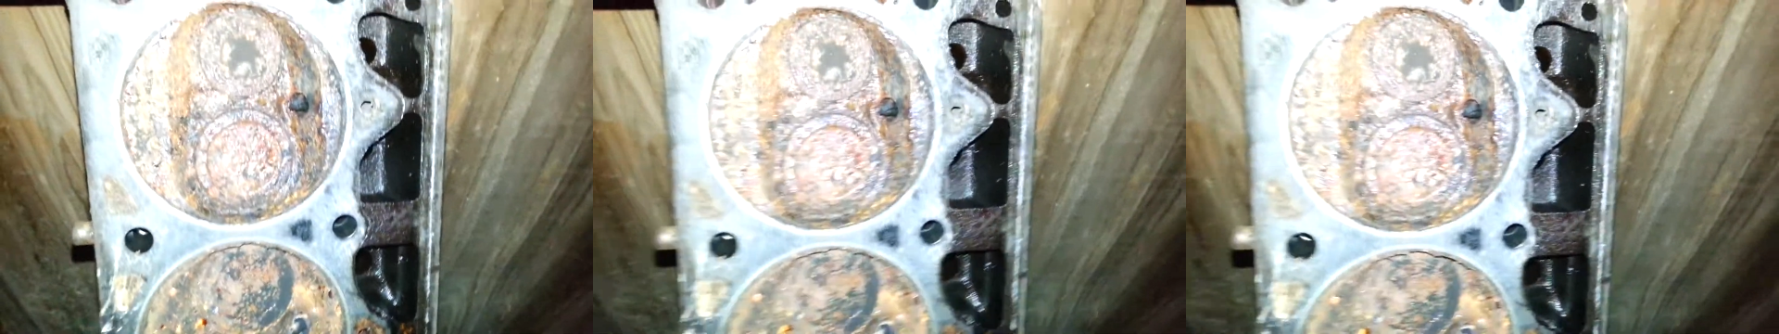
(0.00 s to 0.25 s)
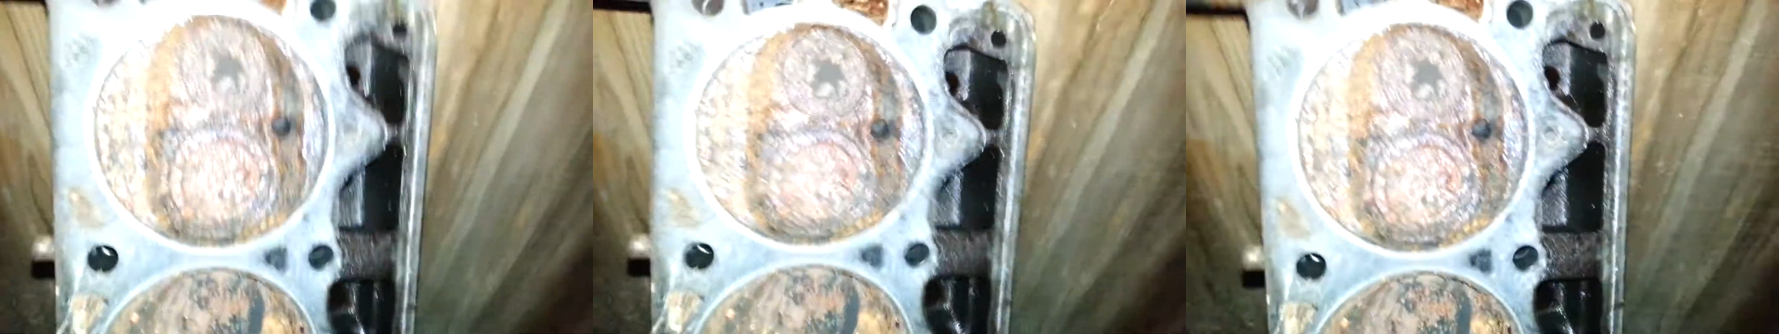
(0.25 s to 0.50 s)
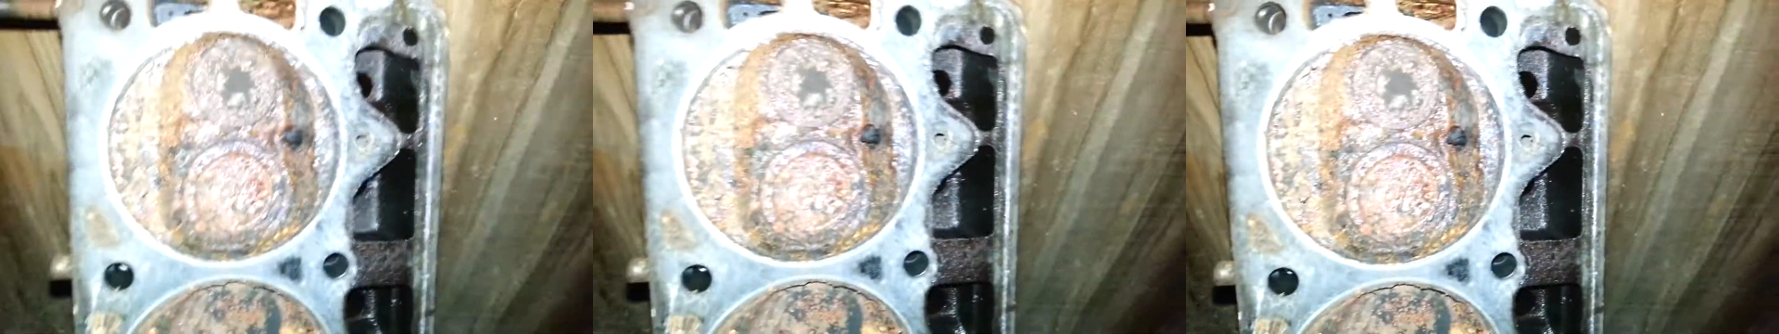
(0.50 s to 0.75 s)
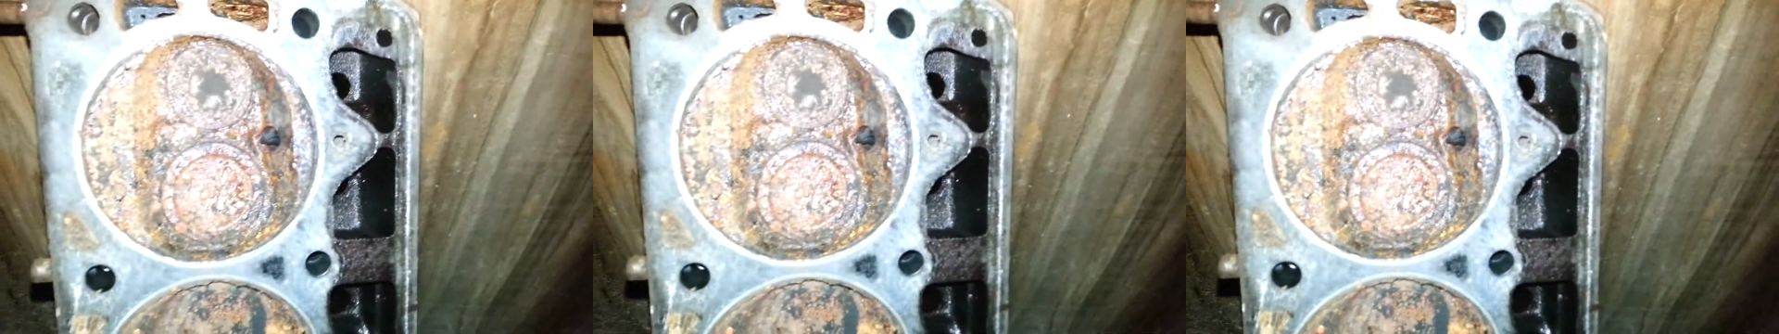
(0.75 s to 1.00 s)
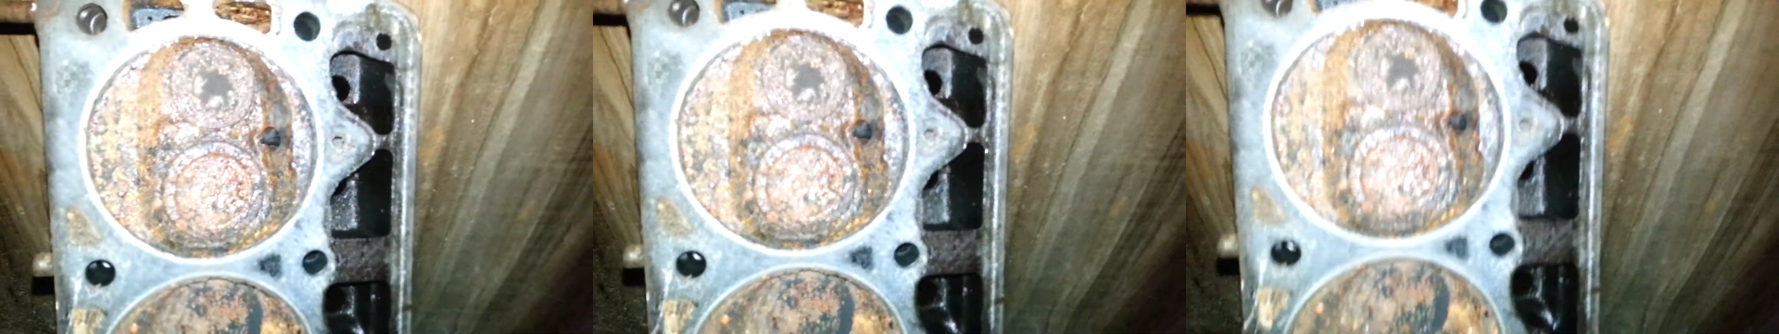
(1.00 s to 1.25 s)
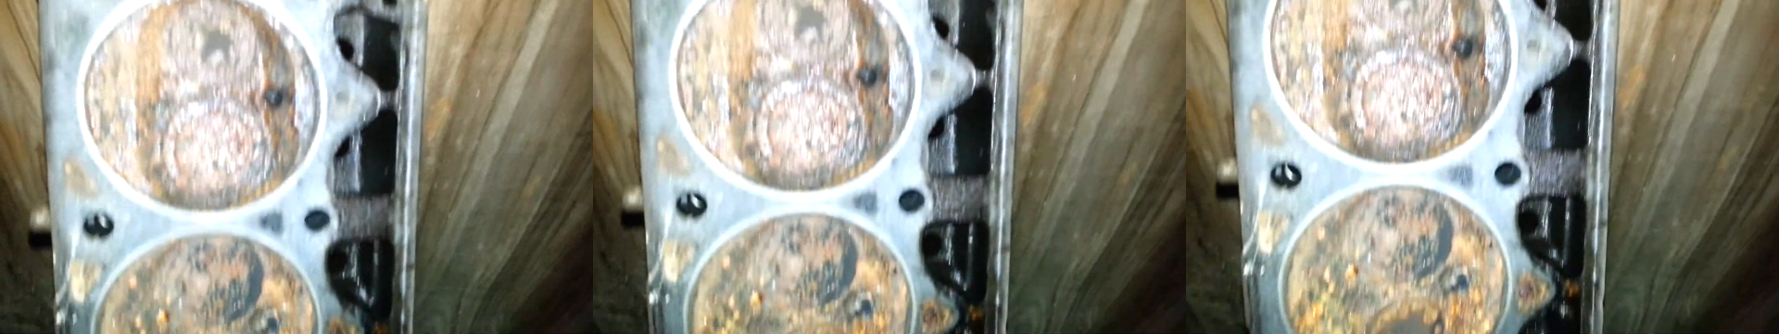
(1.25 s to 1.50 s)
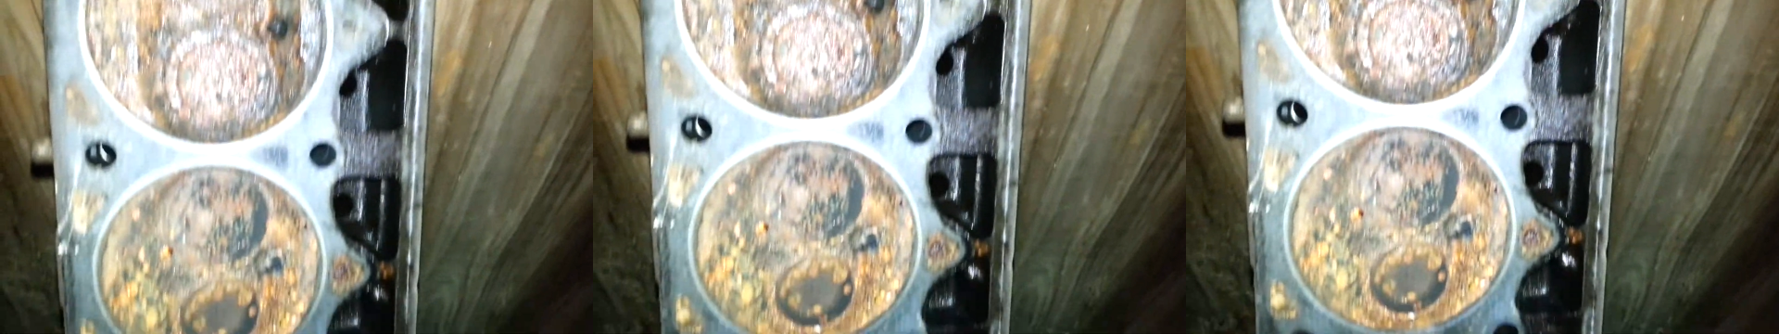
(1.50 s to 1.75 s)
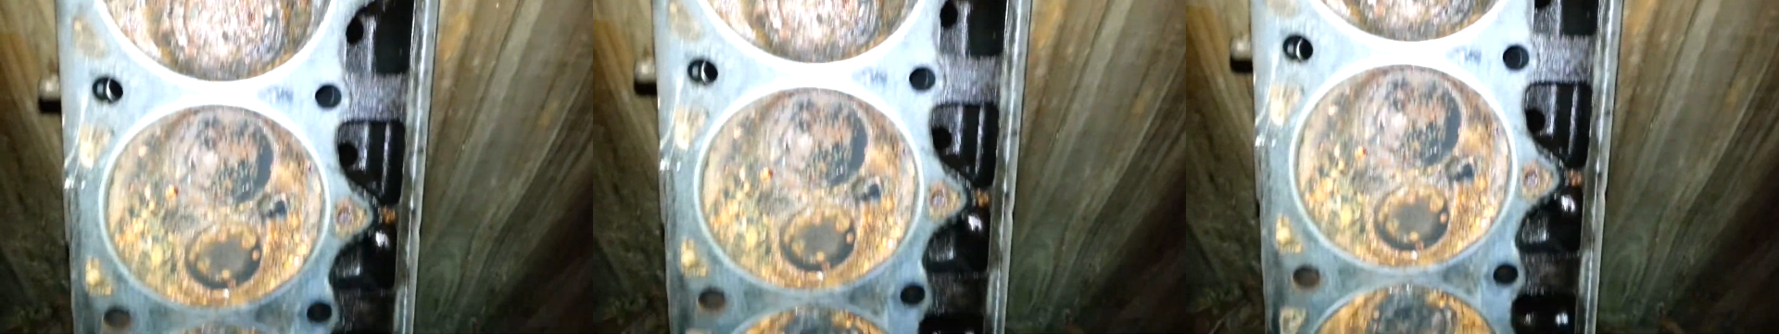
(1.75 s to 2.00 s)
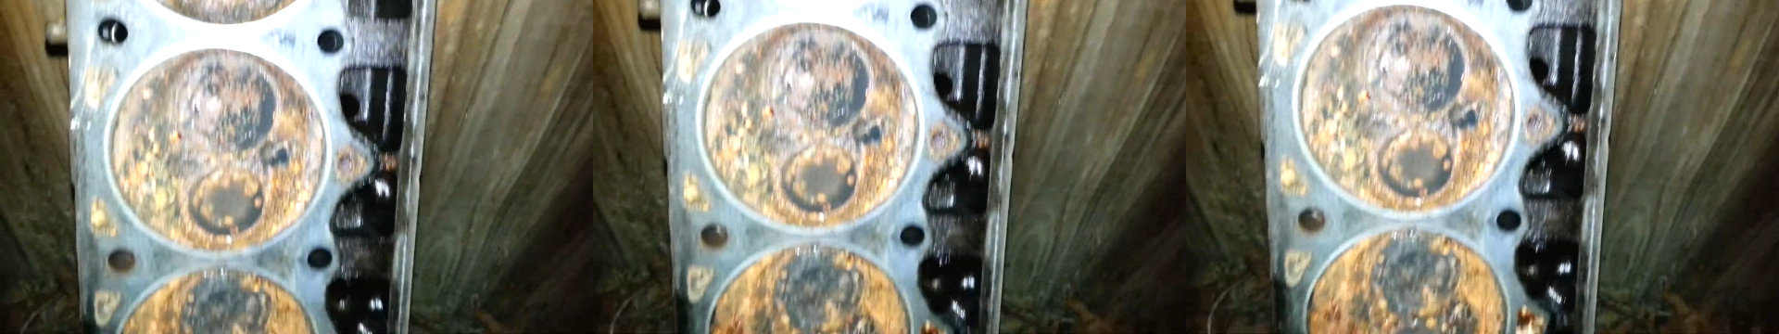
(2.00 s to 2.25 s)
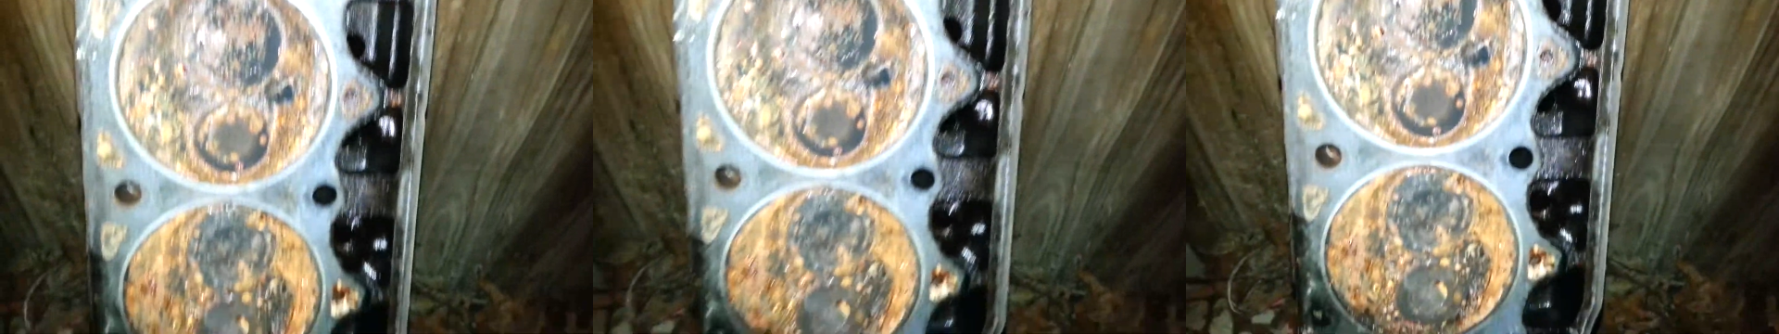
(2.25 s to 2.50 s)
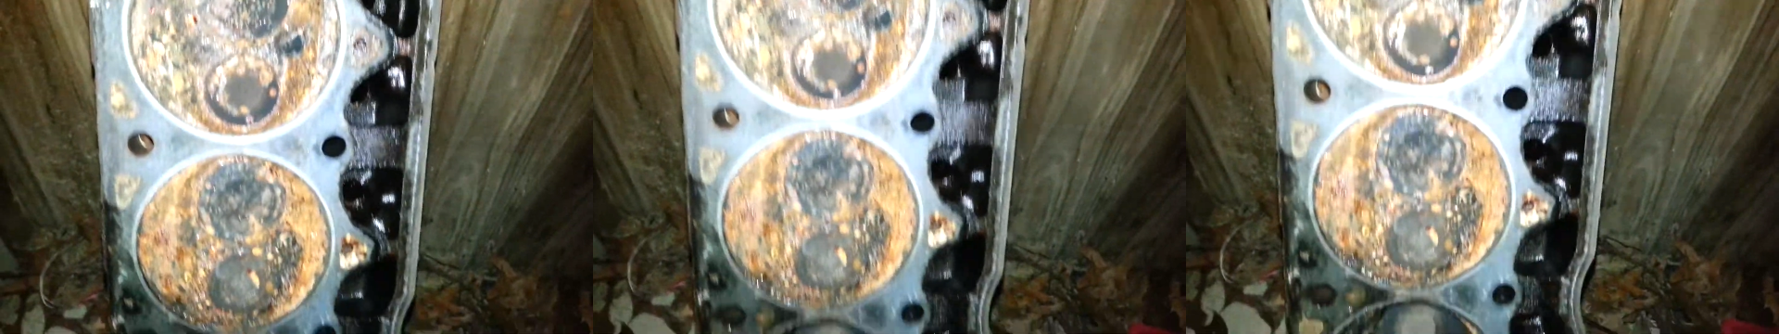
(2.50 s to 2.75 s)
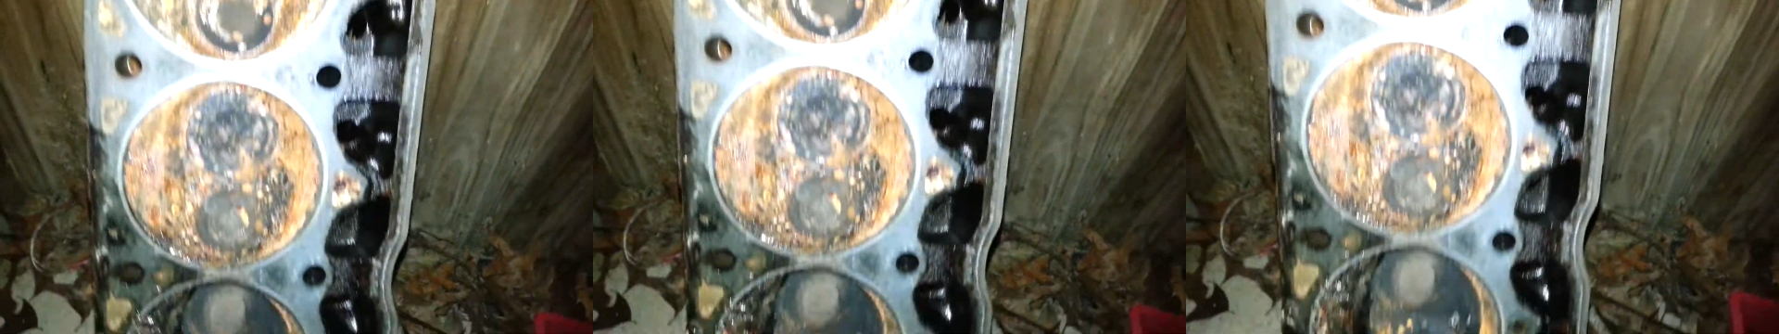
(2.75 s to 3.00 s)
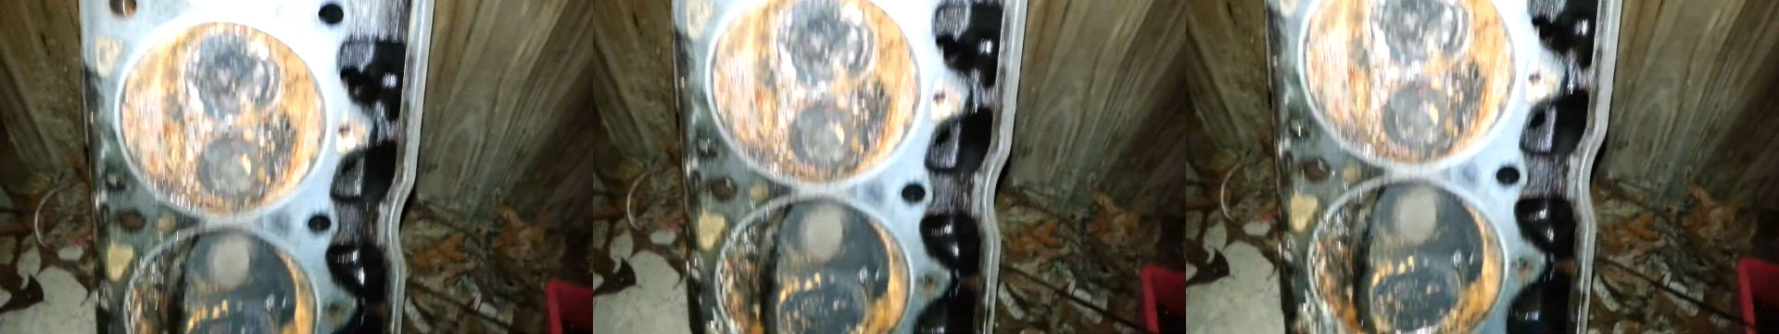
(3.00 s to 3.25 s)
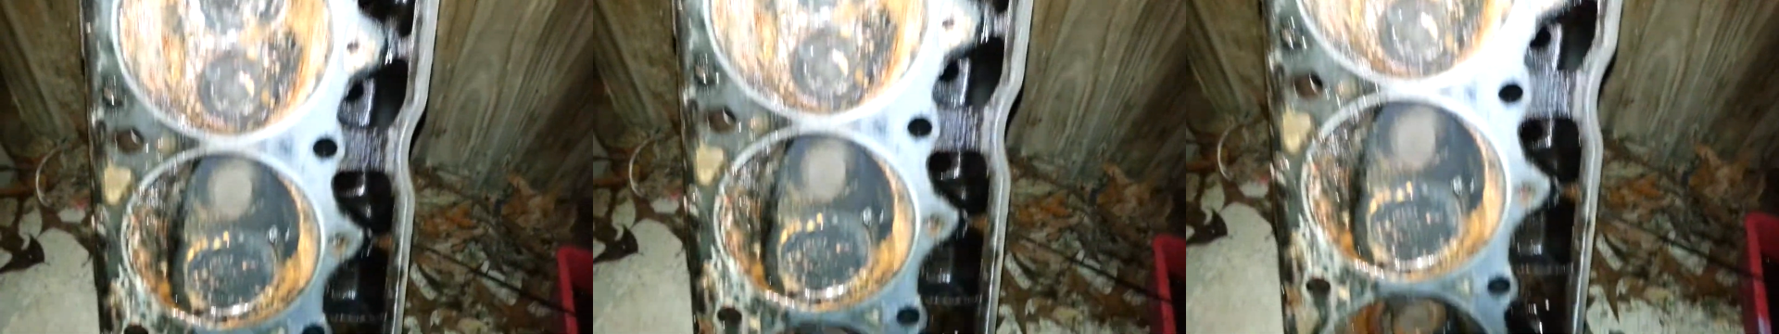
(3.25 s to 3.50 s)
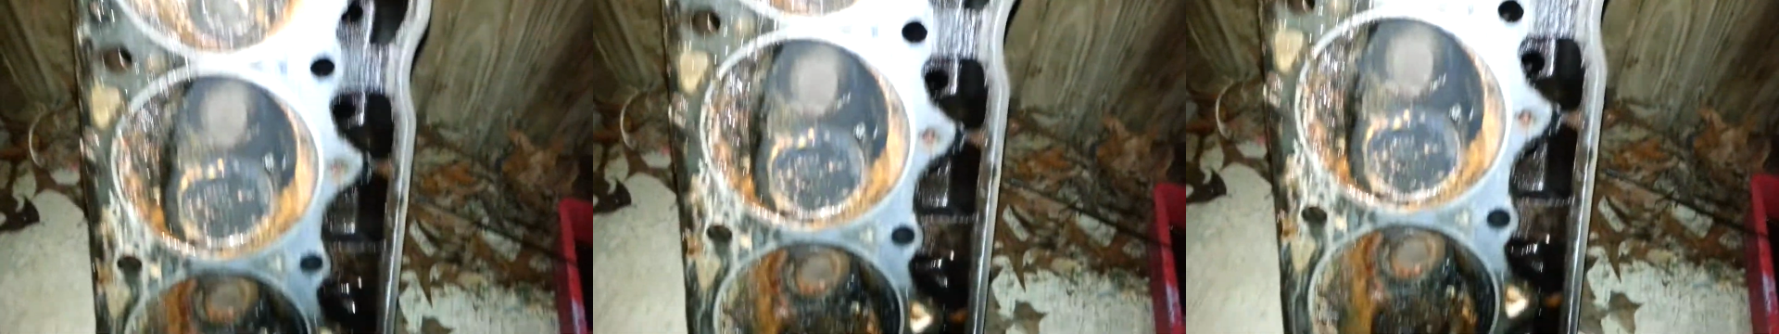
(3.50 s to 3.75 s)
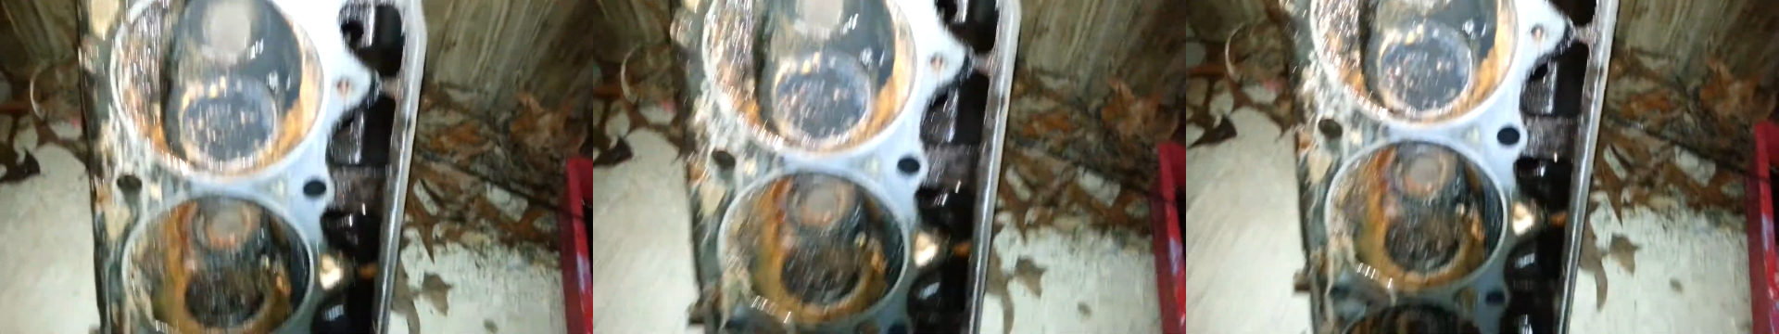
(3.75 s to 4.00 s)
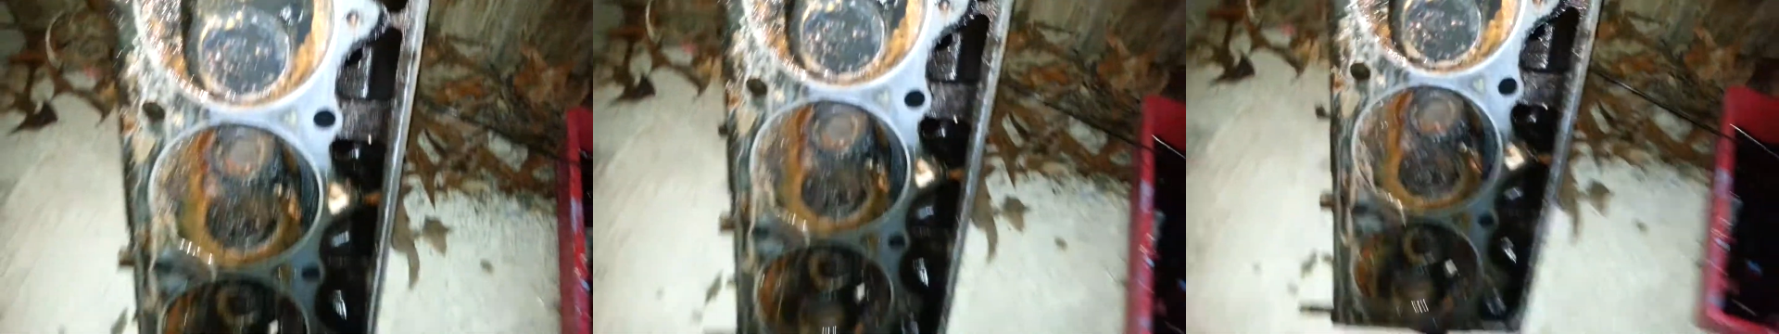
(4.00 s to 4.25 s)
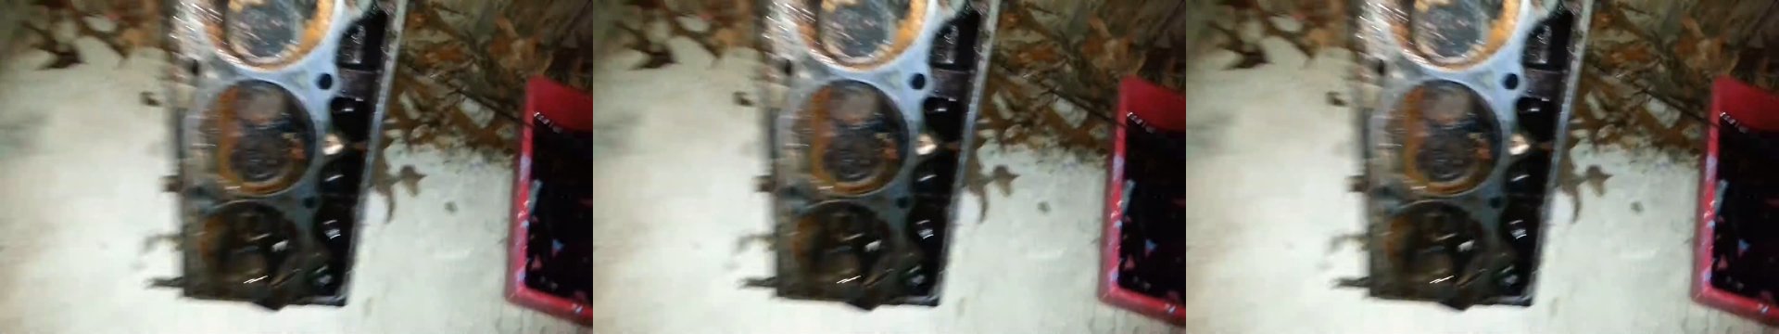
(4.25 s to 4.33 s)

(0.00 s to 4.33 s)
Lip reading: [unreadable: no face in view]